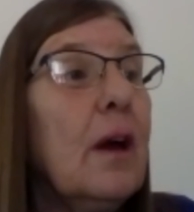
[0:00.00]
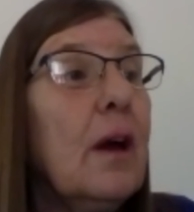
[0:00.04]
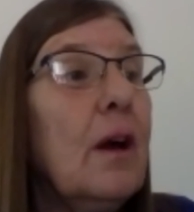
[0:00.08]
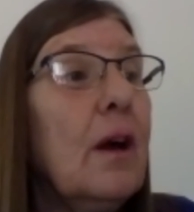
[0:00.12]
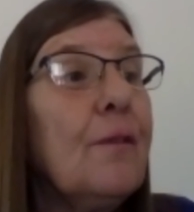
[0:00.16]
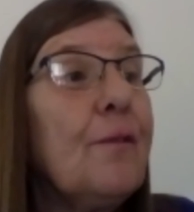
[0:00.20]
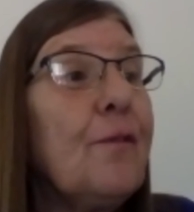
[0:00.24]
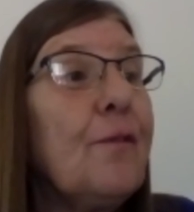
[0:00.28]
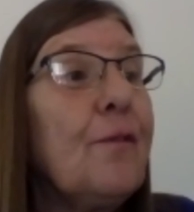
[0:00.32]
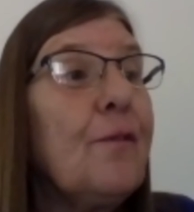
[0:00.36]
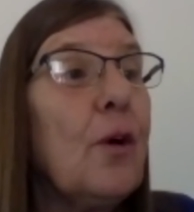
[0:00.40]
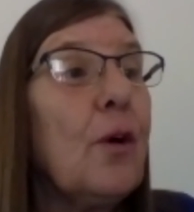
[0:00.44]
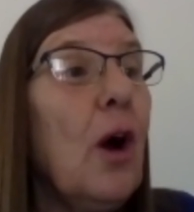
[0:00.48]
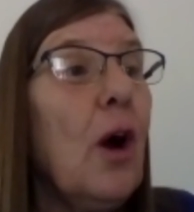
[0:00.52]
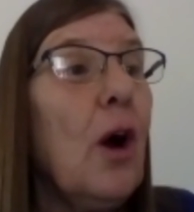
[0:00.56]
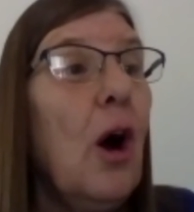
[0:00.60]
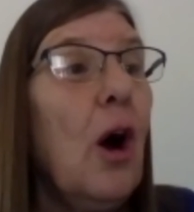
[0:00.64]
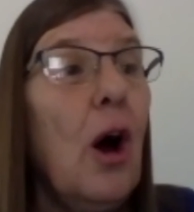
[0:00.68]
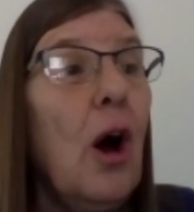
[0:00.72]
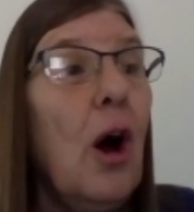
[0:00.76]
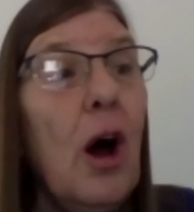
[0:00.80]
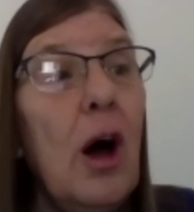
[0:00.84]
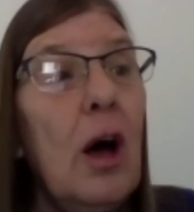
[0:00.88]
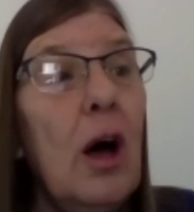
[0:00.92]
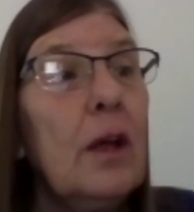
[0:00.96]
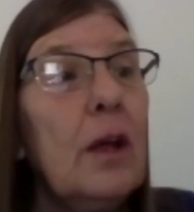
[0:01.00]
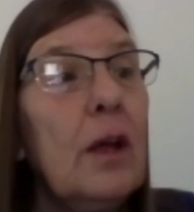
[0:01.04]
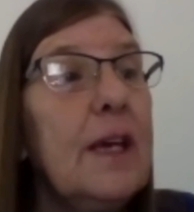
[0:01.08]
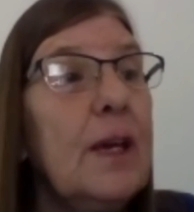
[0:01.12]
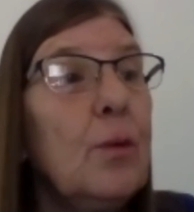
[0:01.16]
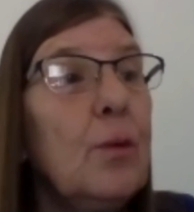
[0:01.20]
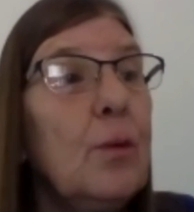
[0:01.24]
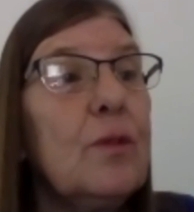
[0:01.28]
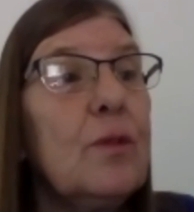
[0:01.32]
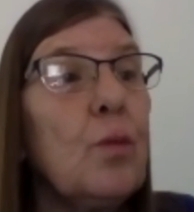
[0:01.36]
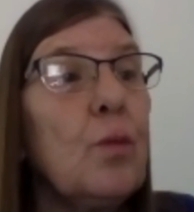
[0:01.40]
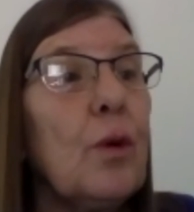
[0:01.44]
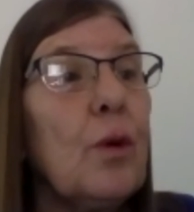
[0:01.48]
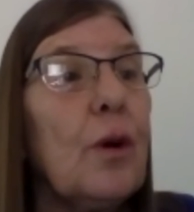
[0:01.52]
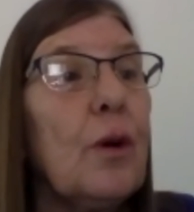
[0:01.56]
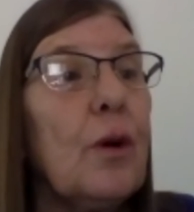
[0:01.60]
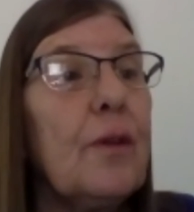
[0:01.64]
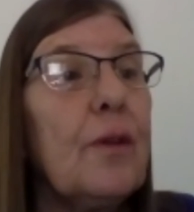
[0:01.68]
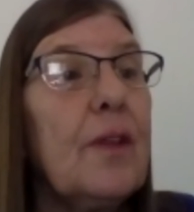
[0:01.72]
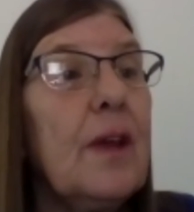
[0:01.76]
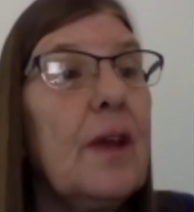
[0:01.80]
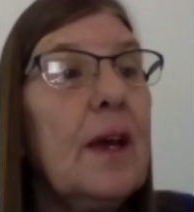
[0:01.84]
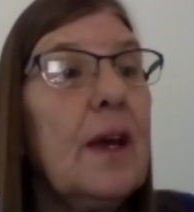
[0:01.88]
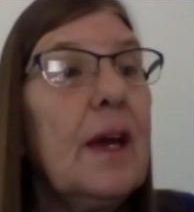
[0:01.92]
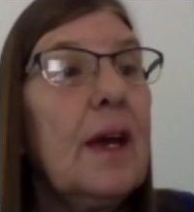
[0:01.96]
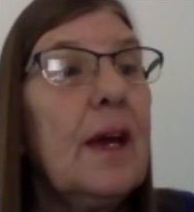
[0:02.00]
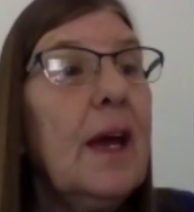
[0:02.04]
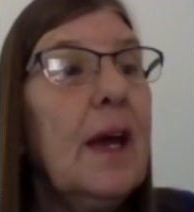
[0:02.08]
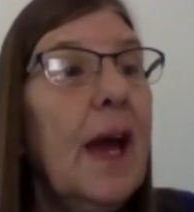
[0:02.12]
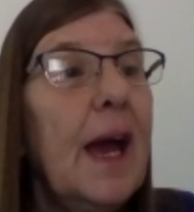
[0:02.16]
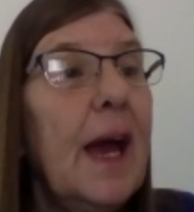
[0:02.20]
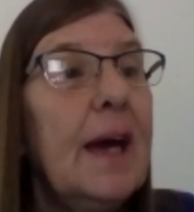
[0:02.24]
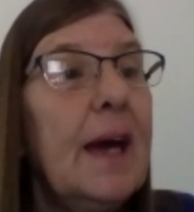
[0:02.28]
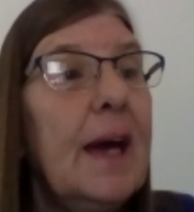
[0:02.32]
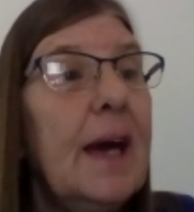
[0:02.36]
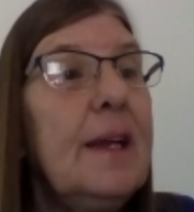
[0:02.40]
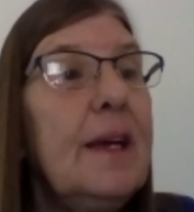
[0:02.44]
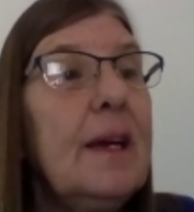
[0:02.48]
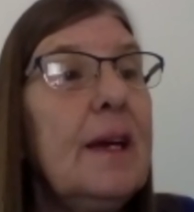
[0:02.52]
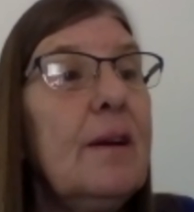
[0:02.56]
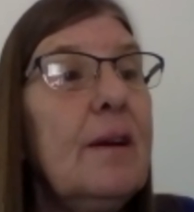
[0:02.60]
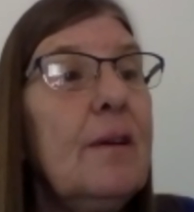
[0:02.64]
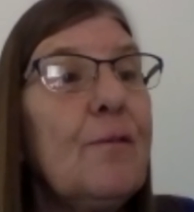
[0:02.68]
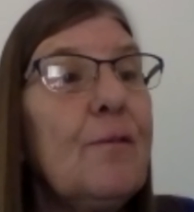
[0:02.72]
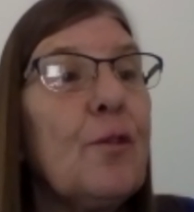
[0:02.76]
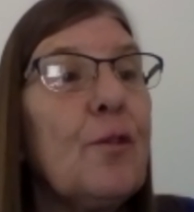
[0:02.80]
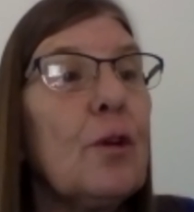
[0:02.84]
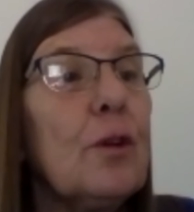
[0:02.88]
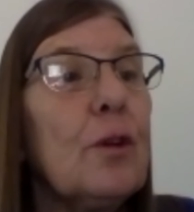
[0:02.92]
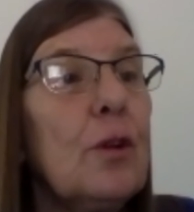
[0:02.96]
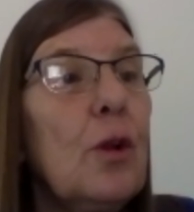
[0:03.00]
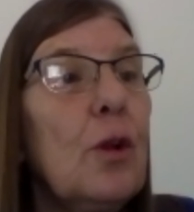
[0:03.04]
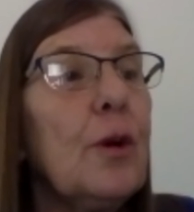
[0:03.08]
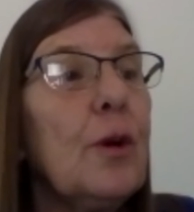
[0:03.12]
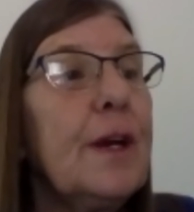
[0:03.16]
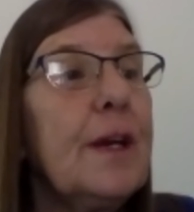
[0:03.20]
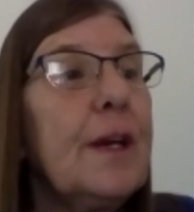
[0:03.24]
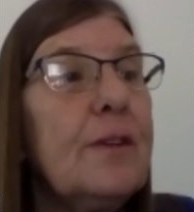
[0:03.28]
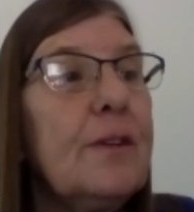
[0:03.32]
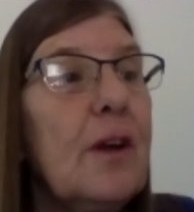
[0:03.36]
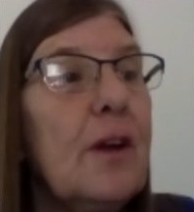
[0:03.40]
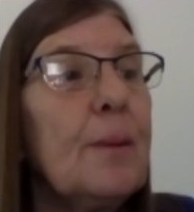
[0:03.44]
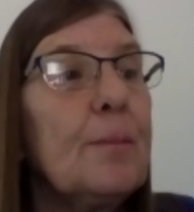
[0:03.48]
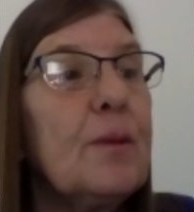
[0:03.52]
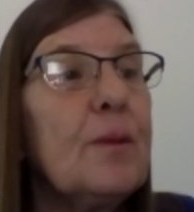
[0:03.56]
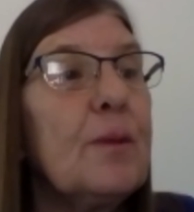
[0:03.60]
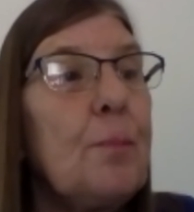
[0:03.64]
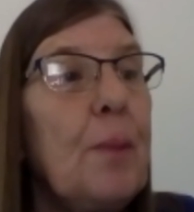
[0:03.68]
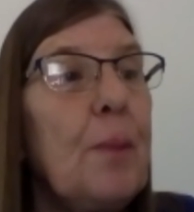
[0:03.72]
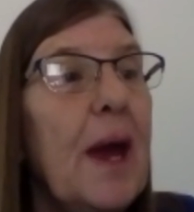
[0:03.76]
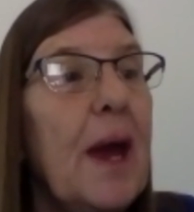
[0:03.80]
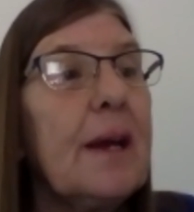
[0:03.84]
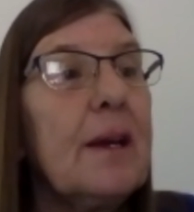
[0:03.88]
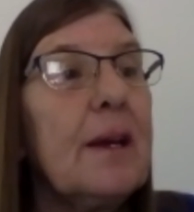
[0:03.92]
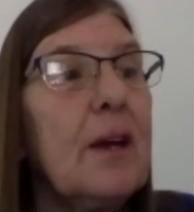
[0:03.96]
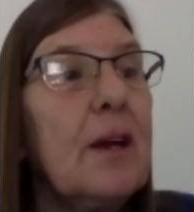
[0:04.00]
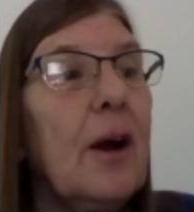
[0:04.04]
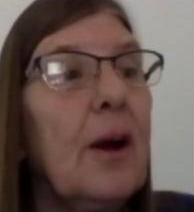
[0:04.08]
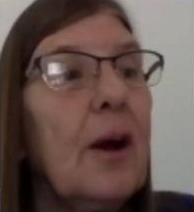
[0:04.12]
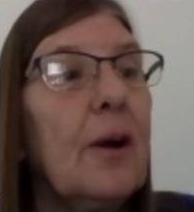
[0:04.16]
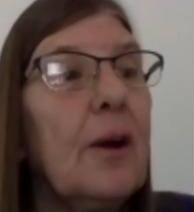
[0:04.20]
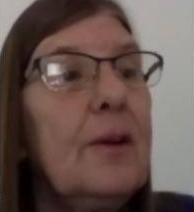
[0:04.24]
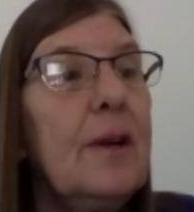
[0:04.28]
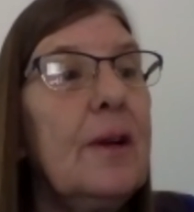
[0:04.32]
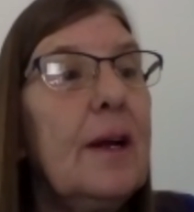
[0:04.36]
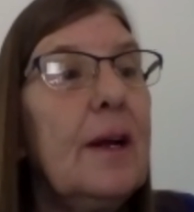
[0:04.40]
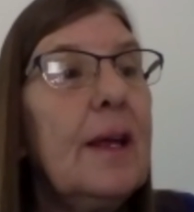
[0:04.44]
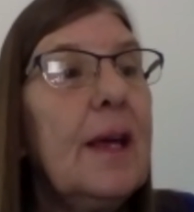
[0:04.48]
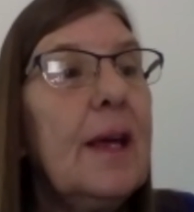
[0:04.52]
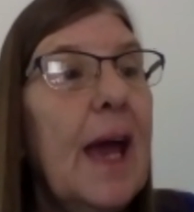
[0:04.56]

for all he was worth, heading for Gloria Dump's backyard